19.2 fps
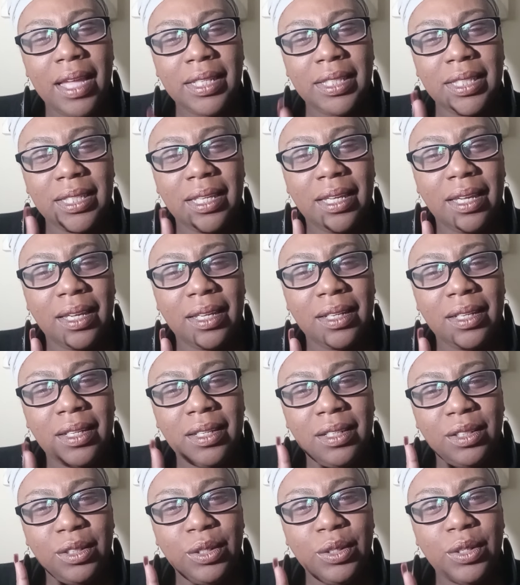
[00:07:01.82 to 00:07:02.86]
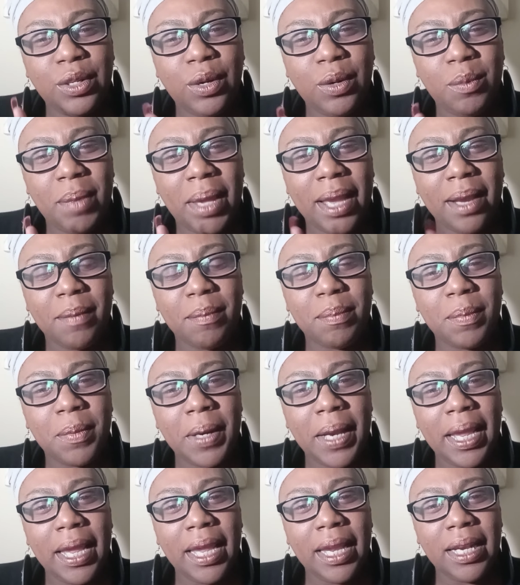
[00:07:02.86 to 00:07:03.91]
to get, a bag of
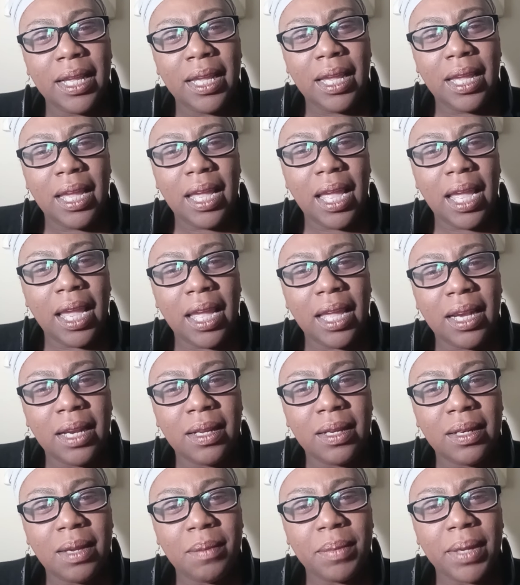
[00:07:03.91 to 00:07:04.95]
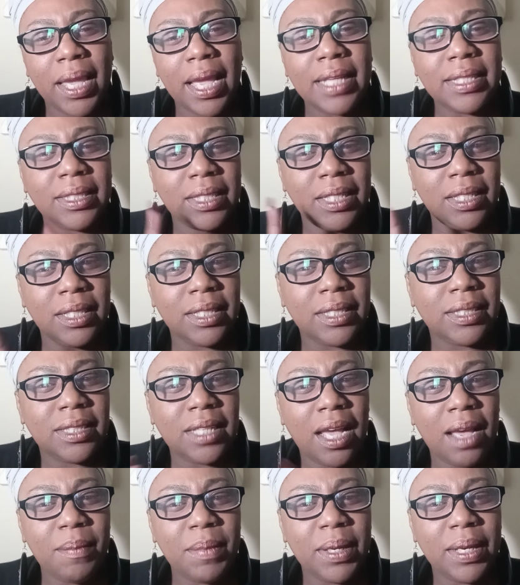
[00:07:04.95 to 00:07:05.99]
bread. And I'm guessing this
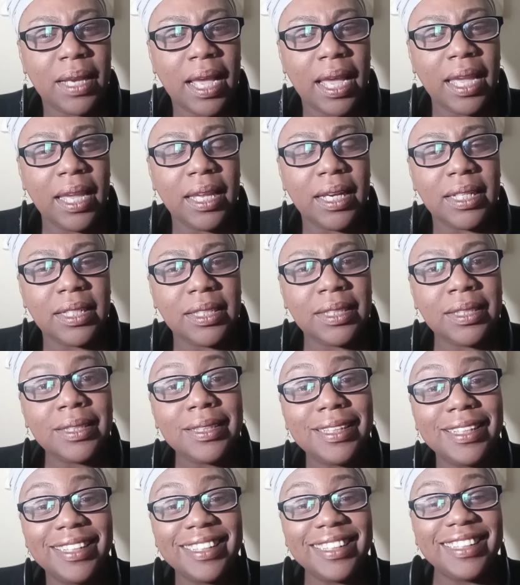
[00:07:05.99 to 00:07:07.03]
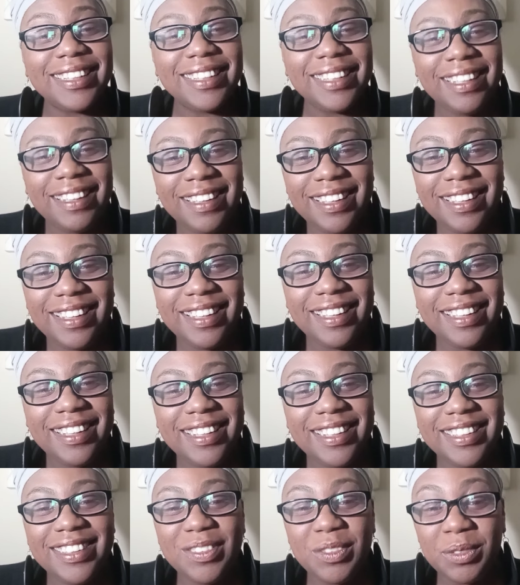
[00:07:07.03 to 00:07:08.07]
time of night, it's
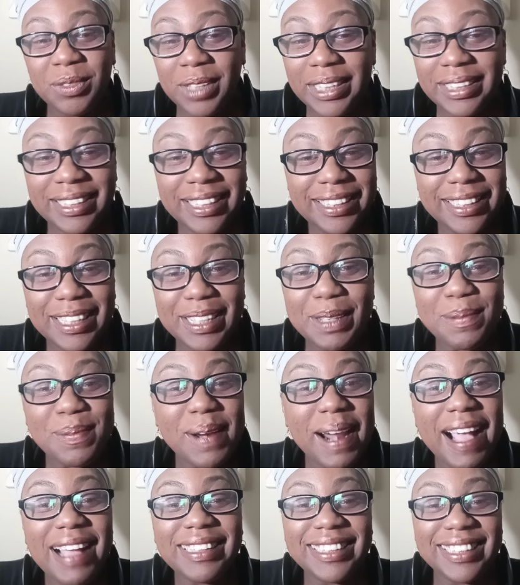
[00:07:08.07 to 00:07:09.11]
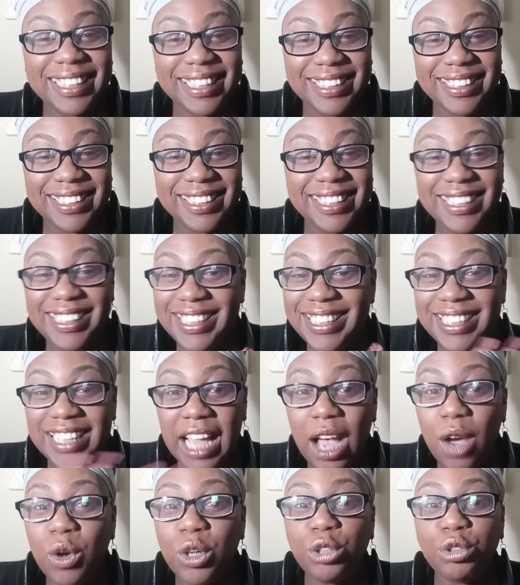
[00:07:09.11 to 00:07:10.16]
listen to the process. This is
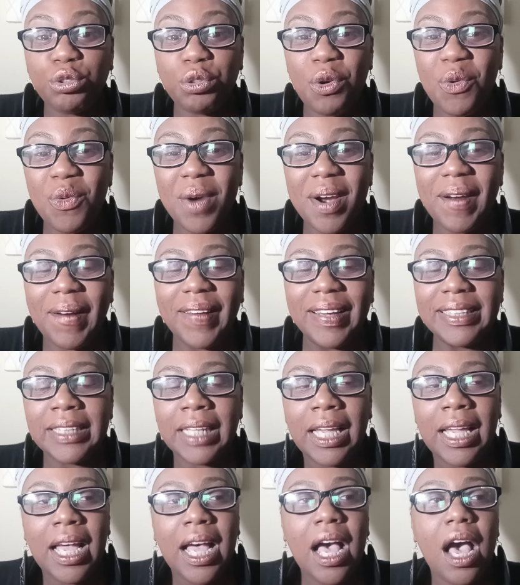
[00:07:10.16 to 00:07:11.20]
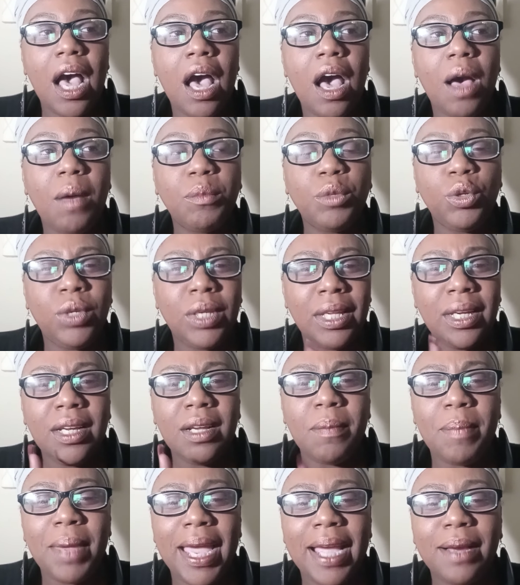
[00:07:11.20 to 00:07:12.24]
how control works. You're getting
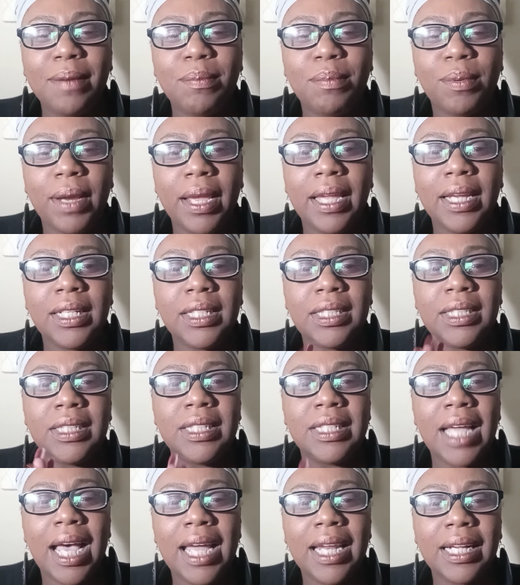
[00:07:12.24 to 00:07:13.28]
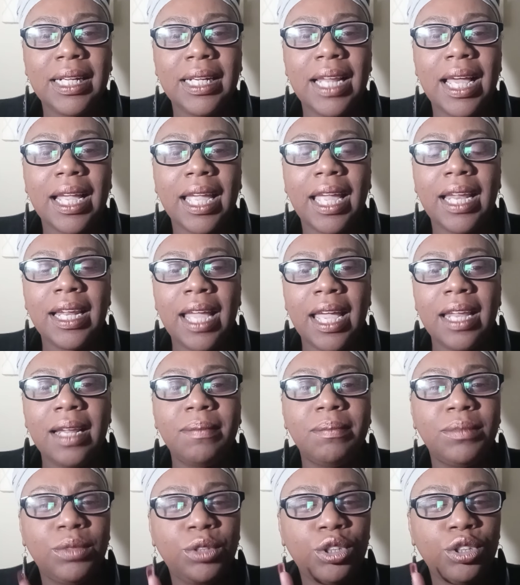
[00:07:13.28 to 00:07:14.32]
a bag of bread. It's 9 o'clock at night.
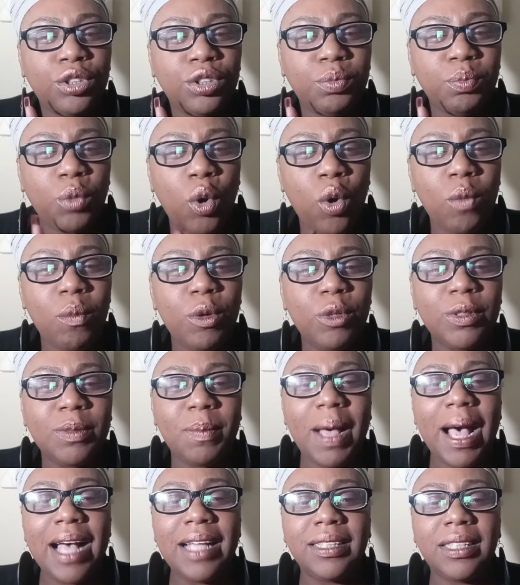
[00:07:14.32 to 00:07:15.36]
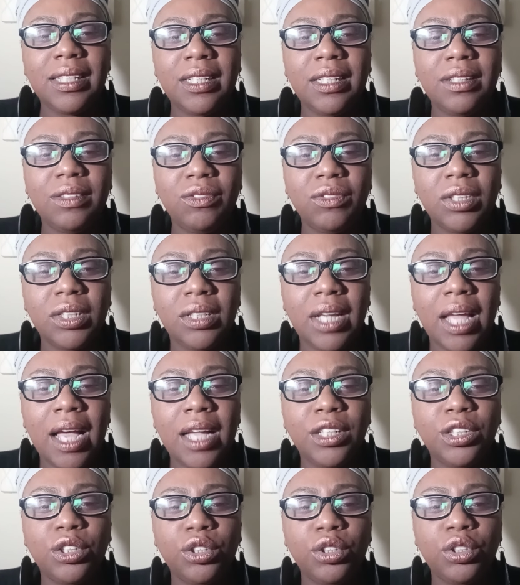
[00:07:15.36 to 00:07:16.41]
I'm almost positive the
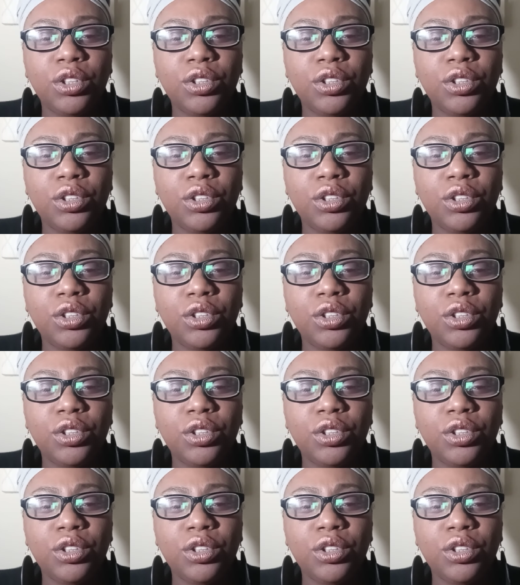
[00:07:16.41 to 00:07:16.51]
lines